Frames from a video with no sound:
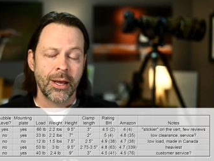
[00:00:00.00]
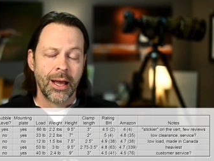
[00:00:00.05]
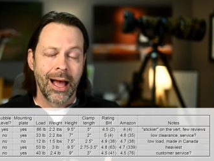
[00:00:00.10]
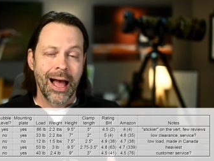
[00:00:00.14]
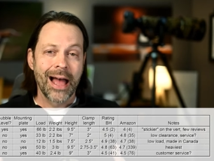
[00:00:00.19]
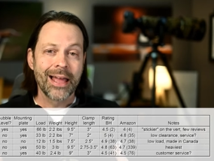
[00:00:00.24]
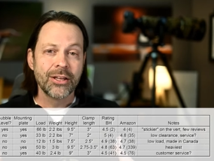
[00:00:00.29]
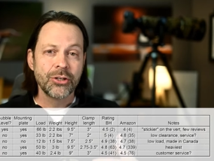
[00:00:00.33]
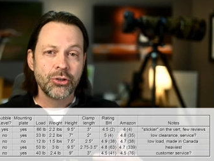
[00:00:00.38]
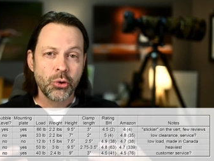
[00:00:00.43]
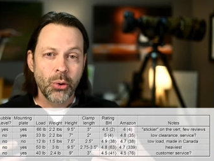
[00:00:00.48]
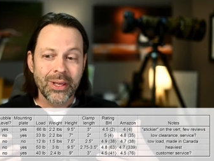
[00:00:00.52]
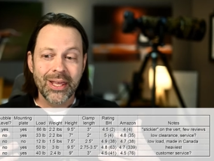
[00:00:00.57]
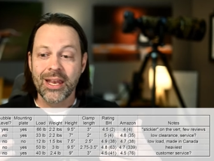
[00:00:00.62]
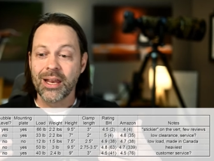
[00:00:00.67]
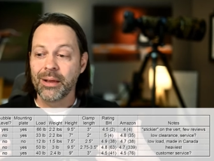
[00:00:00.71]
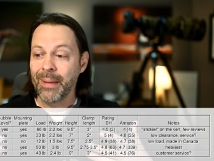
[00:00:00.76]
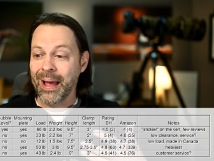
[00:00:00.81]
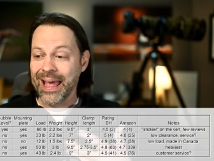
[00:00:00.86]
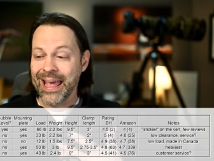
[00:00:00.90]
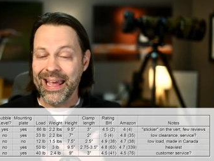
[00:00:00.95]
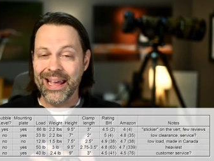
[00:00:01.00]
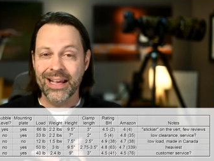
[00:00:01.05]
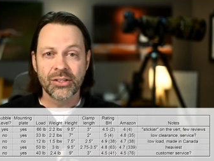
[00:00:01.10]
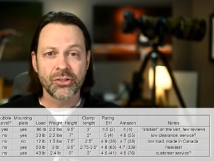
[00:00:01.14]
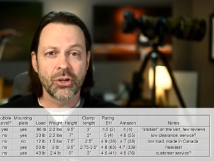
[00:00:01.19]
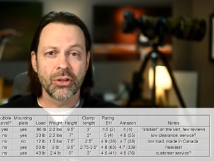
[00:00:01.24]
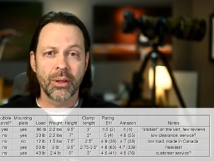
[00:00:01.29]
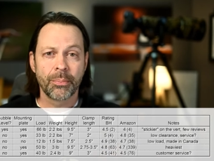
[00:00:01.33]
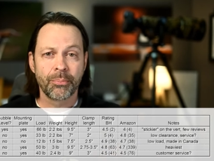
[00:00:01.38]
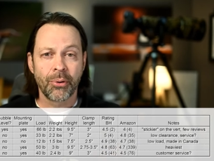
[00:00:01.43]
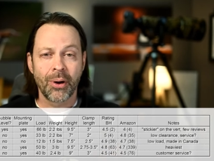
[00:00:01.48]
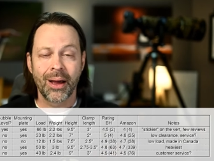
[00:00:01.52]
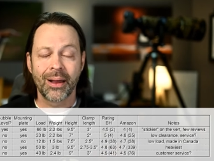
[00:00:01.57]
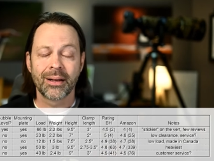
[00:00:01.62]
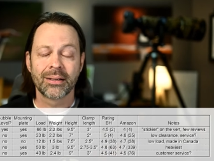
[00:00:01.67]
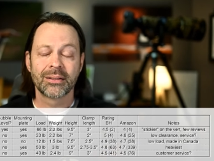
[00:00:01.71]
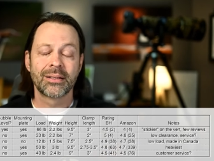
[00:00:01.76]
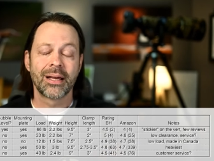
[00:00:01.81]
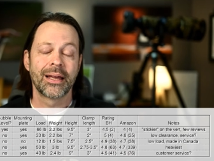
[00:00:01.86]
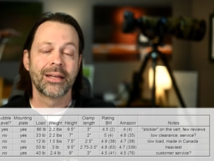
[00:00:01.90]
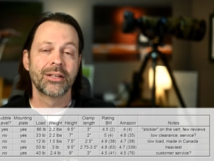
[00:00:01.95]
I enjoy getting my hands on the
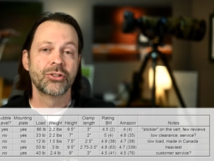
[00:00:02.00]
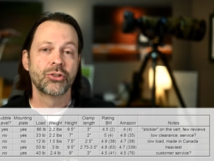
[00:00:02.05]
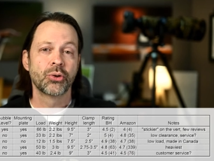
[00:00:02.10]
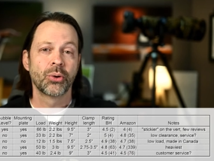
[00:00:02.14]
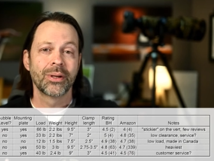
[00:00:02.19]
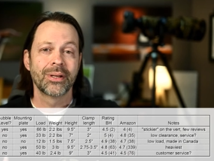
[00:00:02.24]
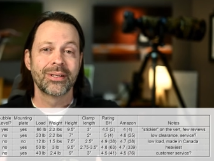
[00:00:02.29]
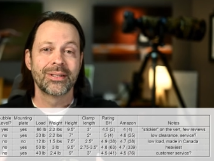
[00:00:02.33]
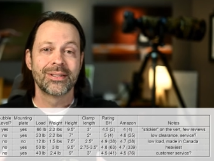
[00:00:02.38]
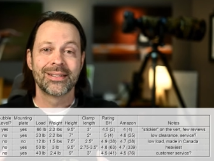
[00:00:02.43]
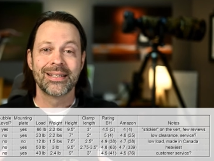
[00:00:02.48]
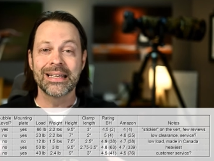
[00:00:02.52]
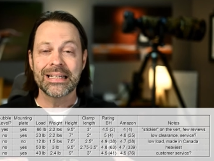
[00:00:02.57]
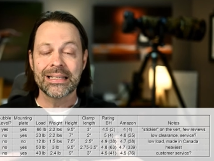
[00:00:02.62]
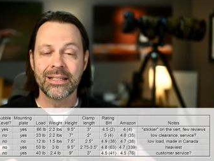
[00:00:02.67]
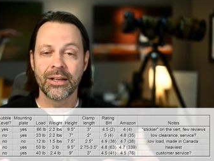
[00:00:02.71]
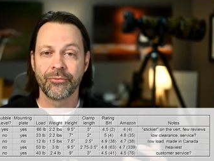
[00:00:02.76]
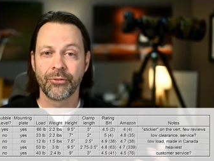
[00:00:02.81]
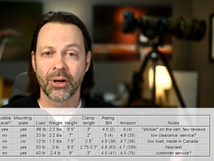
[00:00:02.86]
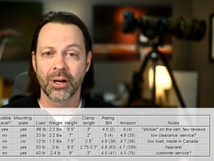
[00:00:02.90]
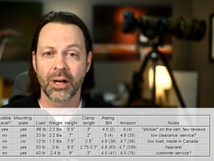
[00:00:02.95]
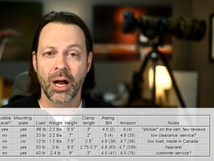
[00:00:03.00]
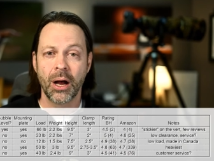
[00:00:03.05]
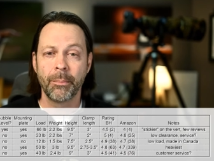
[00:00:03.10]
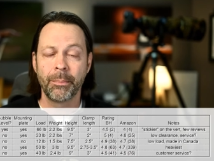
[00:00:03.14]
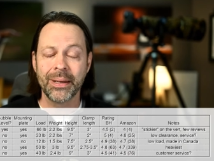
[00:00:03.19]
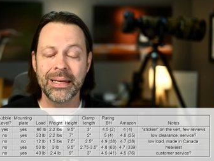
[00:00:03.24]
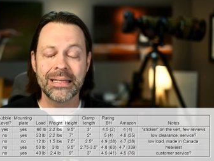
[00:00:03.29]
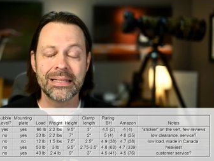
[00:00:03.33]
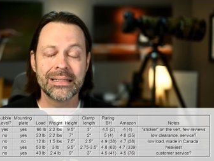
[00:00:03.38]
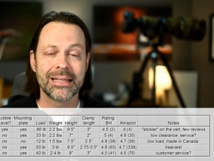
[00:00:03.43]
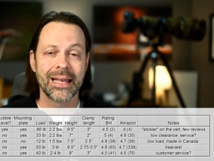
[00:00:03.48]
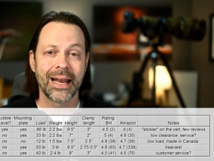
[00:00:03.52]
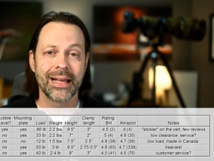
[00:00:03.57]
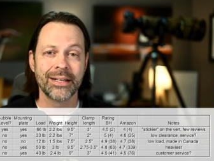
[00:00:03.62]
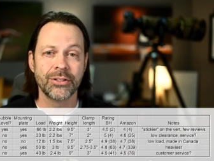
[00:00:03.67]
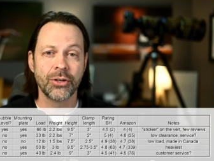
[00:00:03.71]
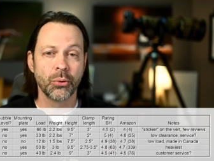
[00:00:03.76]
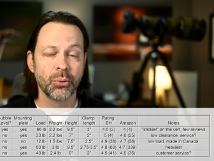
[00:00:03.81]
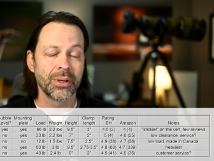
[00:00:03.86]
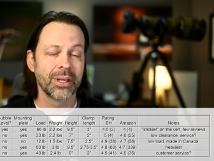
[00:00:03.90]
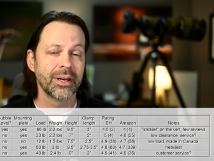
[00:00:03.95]
product. I enjoy seeing different companies that I
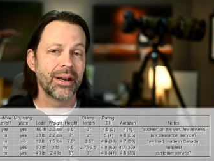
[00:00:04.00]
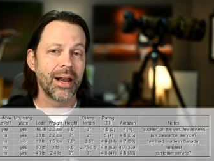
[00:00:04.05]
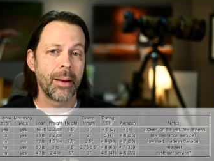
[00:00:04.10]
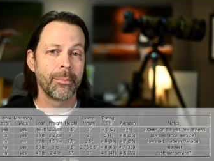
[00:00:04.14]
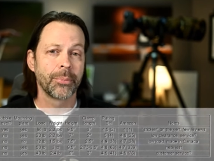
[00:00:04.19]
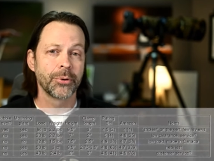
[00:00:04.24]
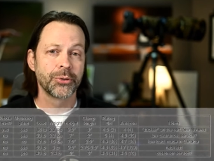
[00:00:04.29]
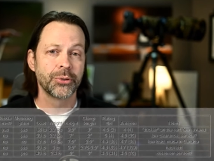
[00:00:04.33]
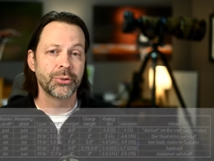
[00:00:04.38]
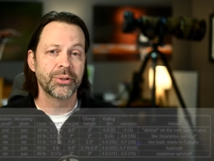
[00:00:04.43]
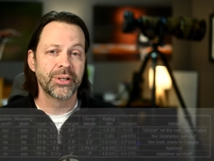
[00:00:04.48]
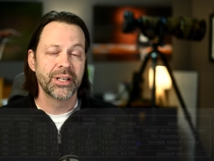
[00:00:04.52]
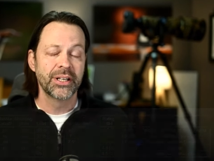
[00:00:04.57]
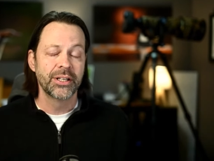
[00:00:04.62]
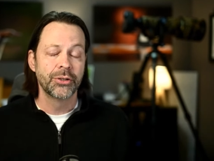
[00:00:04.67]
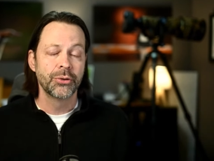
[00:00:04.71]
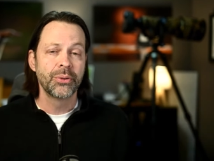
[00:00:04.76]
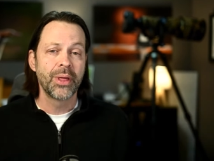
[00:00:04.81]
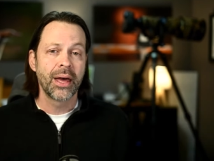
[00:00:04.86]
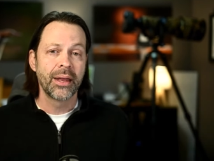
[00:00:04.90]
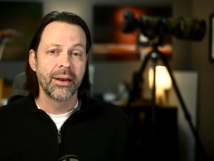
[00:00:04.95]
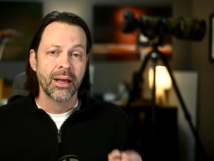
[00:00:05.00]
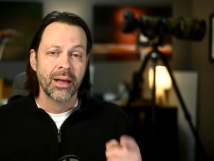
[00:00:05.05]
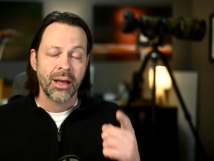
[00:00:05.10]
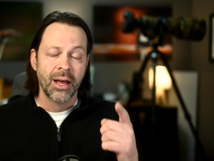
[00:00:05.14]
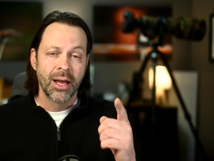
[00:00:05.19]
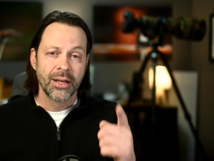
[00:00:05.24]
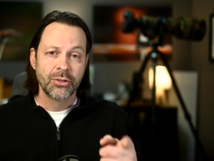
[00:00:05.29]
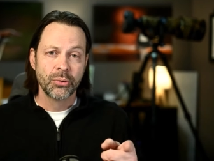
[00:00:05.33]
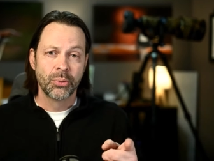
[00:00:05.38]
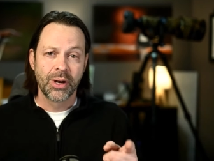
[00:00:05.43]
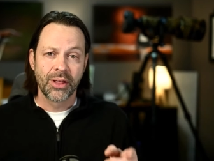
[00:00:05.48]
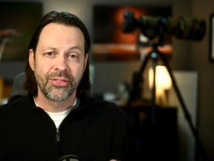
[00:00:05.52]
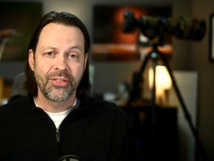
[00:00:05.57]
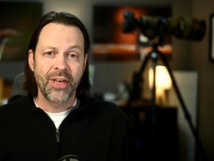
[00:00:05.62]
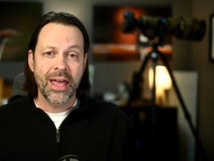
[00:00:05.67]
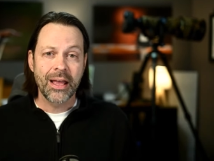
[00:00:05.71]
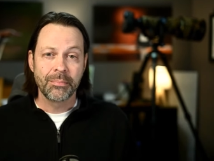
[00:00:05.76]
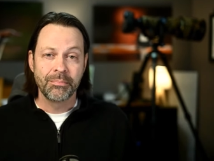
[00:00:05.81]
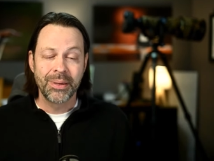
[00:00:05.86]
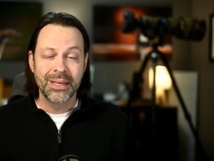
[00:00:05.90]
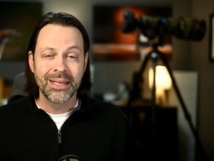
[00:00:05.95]
don't get an opportunity to do that. I do want to
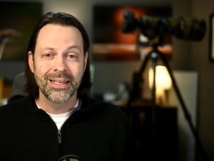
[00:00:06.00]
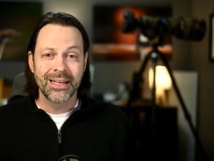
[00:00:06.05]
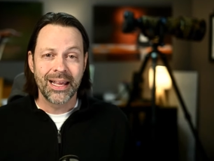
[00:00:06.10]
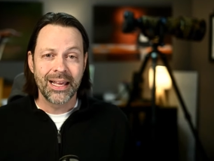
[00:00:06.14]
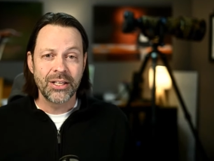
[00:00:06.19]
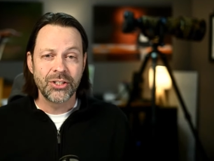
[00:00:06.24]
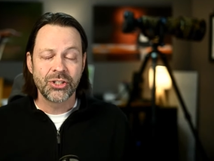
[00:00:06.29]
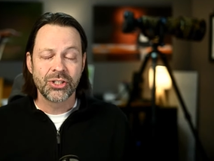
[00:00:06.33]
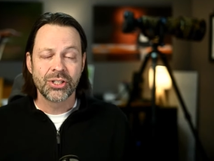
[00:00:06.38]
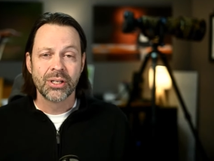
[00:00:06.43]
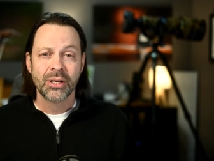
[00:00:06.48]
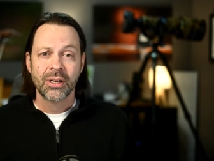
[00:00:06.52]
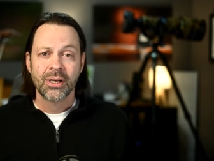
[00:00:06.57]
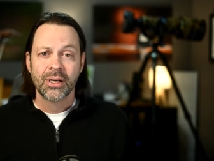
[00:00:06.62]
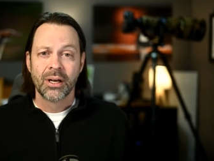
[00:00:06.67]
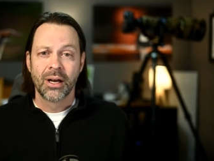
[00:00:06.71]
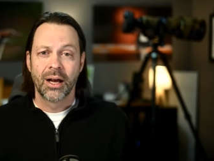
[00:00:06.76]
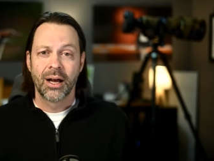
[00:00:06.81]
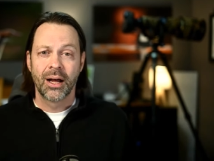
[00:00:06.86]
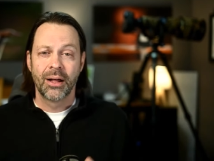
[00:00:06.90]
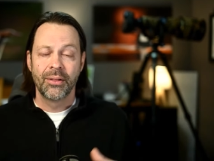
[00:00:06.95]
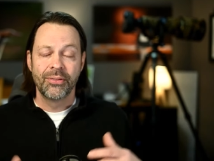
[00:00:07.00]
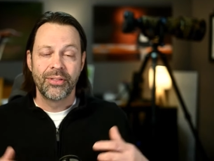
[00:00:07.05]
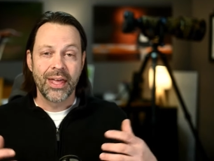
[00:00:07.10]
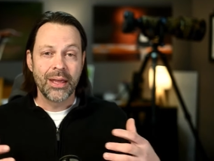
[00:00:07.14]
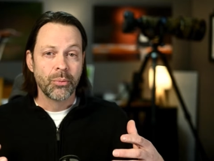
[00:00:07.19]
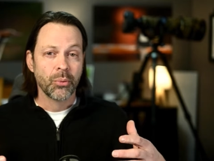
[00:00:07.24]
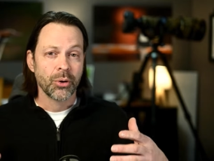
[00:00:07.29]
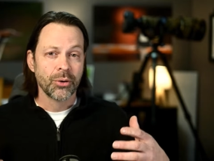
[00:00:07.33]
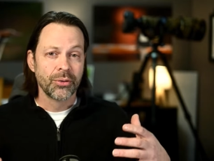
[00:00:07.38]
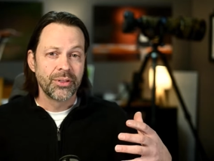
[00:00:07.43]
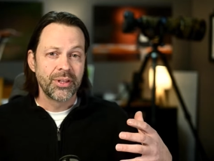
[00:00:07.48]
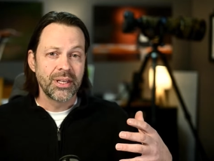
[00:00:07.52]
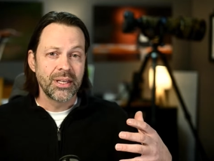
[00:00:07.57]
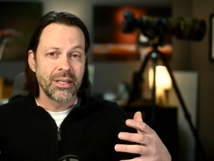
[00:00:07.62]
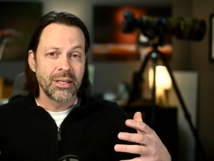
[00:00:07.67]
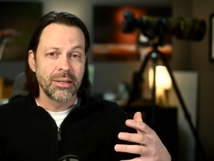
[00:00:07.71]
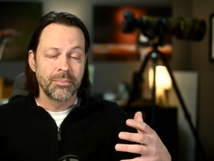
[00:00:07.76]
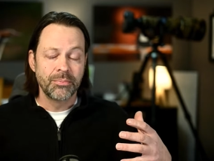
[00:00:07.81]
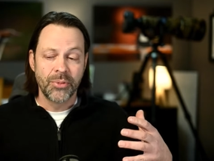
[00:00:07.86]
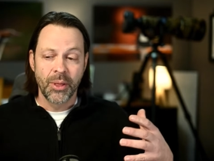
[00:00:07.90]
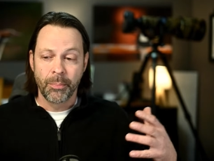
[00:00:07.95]
thank B&H uh, they were
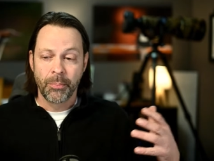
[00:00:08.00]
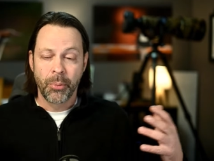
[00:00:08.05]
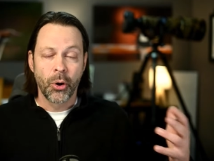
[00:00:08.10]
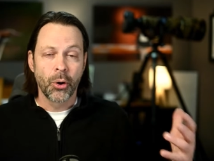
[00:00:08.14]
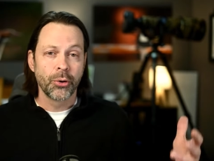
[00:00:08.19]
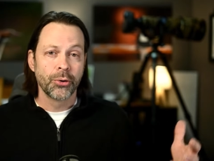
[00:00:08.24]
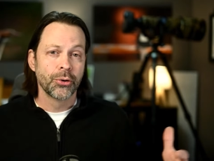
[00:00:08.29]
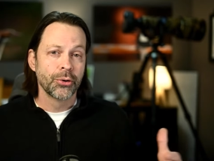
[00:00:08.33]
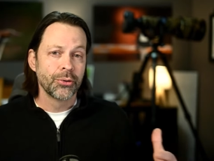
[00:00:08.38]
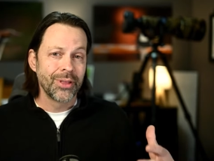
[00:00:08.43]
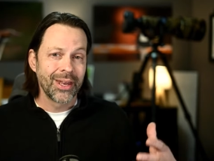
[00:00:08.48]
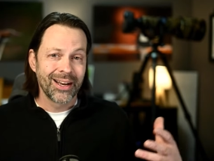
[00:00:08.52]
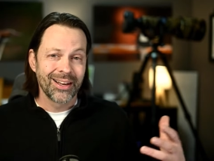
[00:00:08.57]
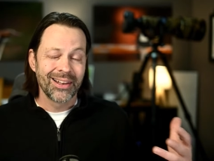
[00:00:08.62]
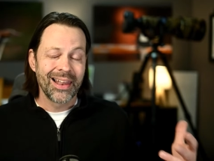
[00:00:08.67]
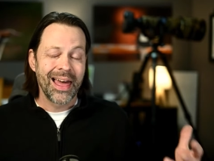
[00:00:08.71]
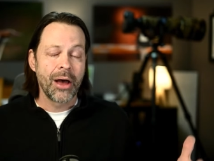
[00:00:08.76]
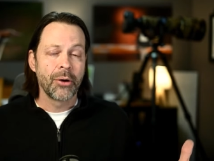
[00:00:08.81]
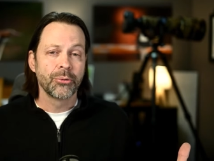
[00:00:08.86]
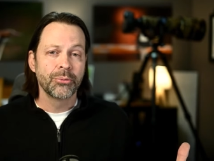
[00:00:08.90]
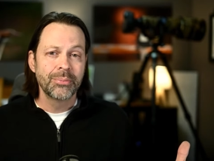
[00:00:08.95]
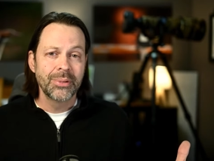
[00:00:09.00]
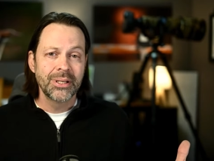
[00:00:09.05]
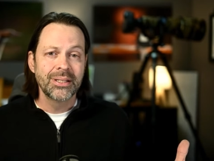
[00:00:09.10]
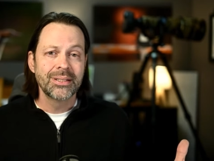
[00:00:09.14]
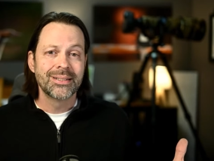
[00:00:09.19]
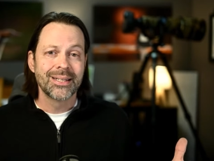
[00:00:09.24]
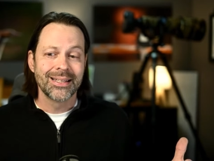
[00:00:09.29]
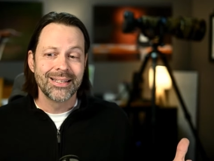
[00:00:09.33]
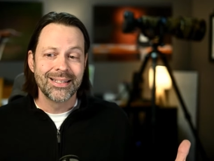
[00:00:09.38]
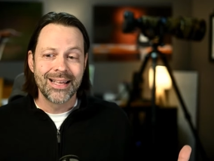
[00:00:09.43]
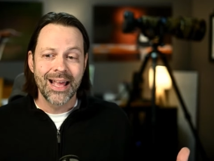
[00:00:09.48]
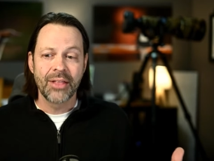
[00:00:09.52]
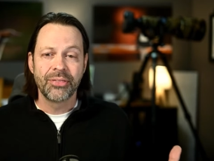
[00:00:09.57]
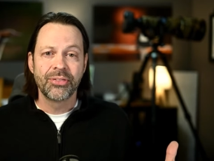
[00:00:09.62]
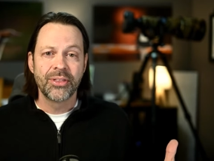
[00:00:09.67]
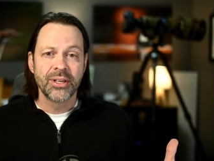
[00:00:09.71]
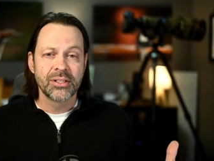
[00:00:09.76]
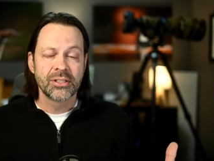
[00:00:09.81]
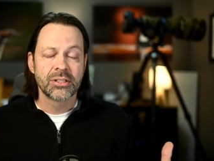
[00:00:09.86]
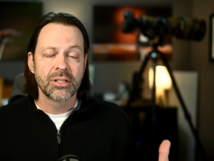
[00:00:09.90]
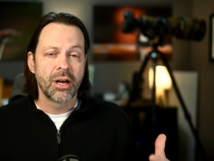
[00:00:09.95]
the the partner that allowed me to get
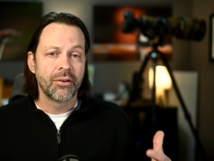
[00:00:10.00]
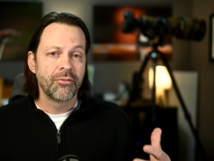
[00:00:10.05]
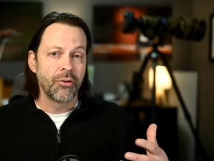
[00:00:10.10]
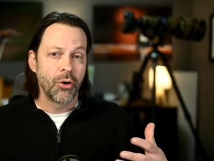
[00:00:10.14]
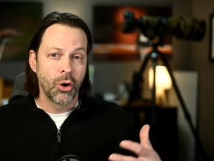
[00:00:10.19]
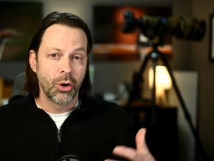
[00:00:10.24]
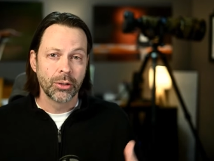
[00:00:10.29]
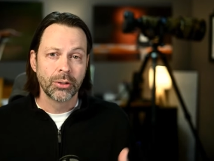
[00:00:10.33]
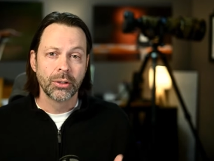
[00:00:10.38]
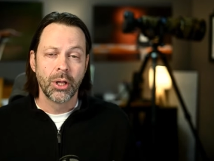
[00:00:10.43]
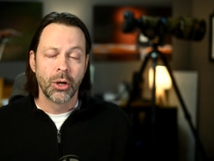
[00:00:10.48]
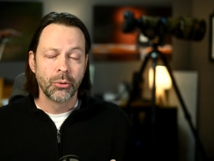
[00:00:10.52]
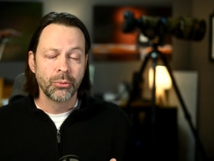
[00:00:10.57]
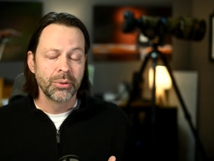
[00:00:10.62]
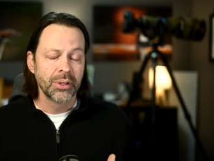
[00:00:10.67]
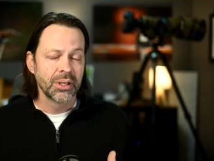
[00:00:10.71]
this stuff on loan.